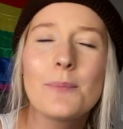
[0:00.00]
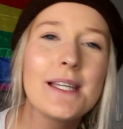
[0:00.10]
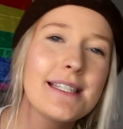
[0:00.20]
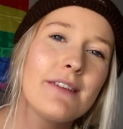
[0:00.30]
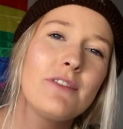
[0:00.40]

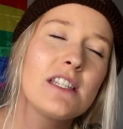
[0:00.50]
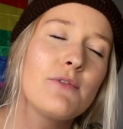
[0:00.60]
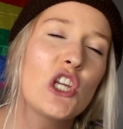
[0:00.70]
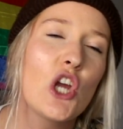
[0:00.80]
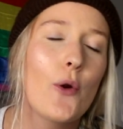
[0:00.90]
Please give this
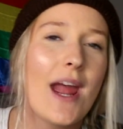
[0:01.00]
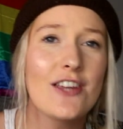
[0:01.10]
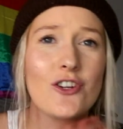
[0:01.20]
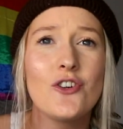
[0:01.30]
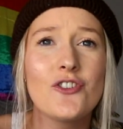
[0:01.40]
video a
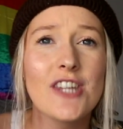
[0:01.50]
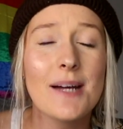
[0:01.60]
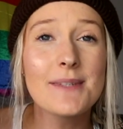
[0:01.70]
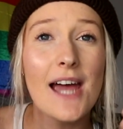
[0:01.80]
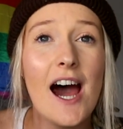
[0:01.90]
huge
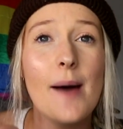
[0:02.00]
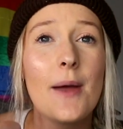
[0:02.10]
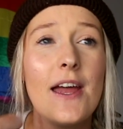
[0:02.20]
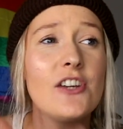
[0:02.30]
thumbs up.